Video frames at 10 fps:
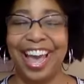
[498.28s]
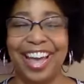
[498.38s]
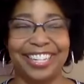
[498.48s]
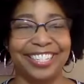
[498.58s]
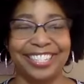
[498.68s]

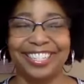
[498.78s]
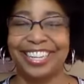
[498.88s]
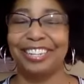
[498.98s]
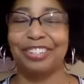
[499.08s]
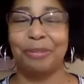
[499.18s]
that is
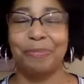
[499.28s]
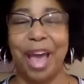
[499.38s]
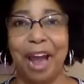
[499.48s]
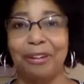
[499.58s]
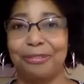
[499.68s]
such a
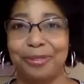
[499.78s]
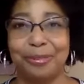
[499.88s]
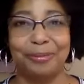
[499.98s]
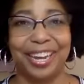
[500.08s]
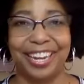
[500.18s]

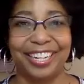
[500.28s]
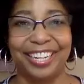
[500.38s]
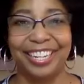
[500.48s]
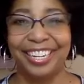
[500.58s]
powerful way